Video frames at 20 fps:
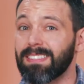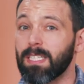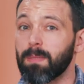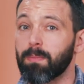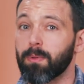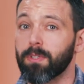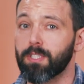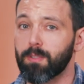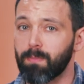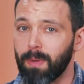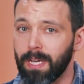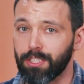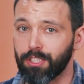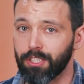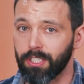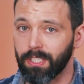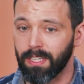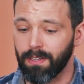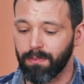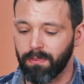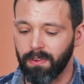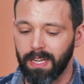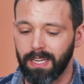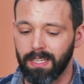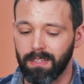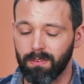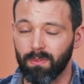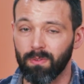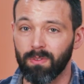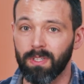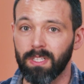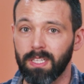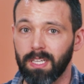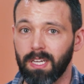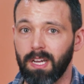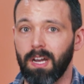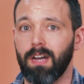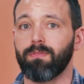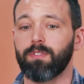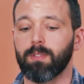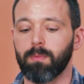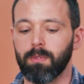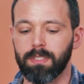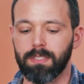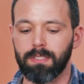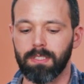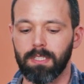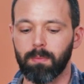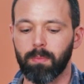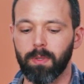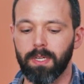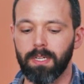sleeper especially, you're gonna find it really comfortable to sleep